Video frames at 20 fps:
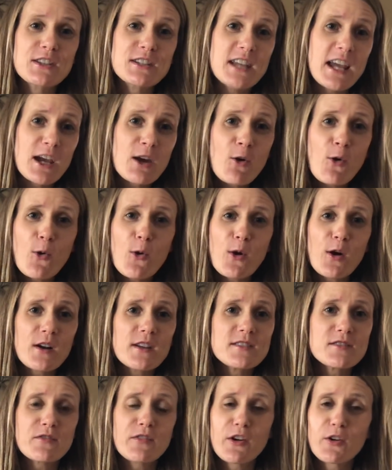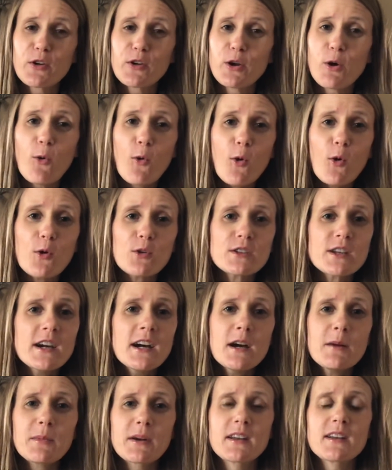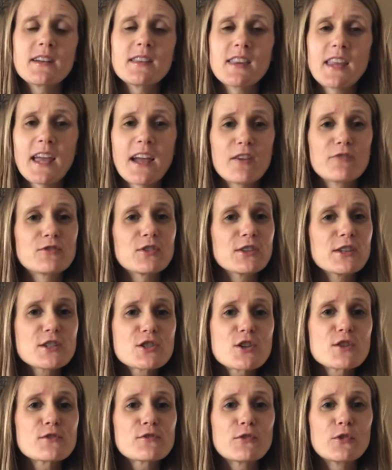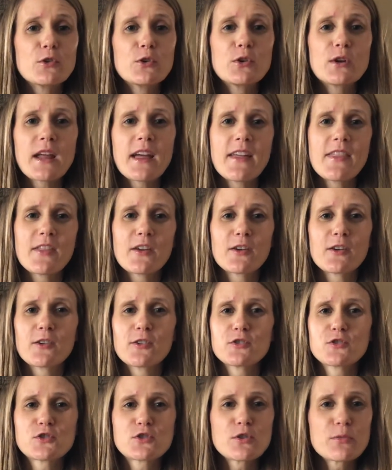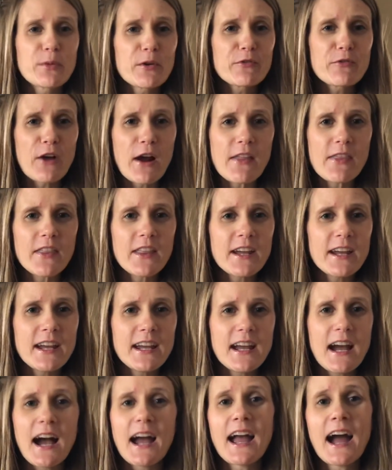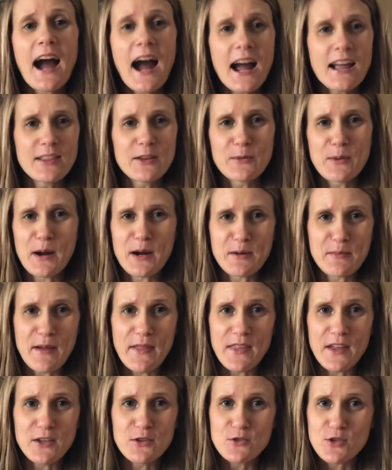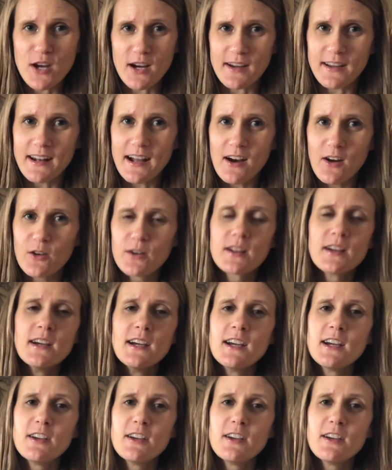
decor is very old, but they have delicious food and they're super friendly. I highly recommend that you check it out.